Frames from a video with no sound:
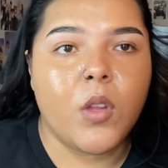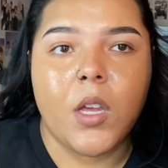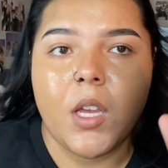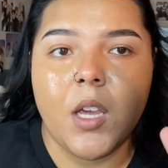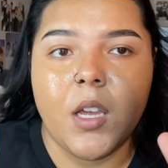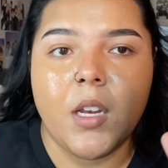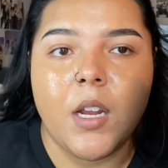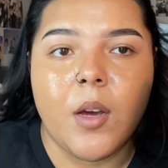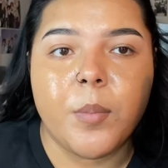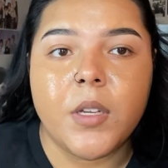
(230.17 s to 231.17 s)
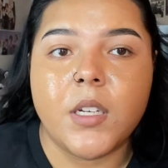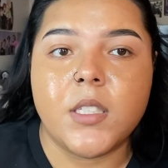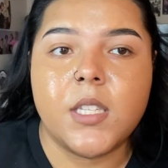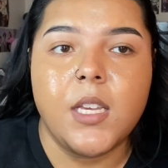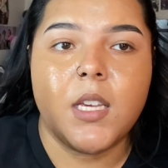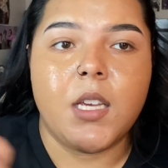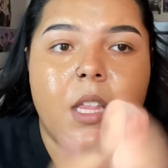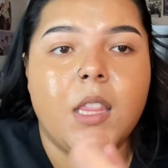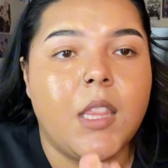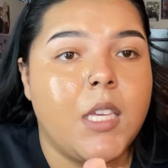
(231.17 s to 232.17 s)
Okay, now I'm gonna take
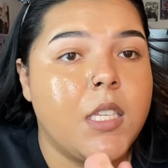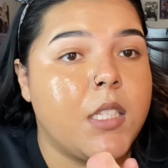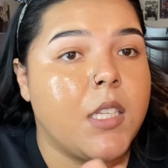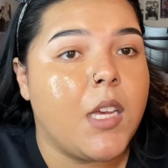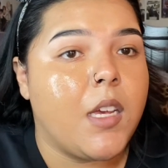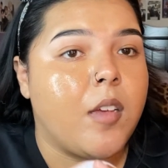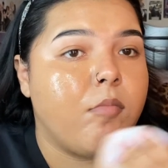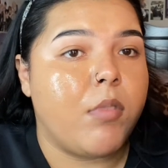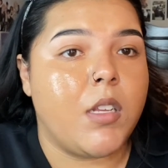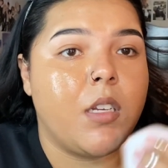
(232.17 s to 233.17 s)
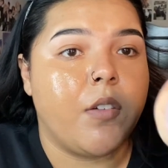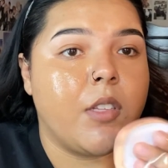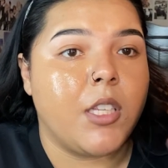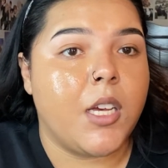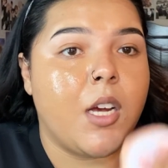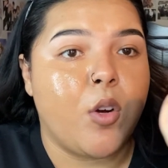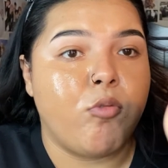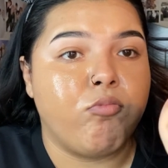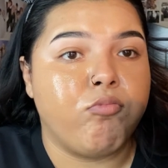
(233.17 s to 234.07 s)
this and blend everything out.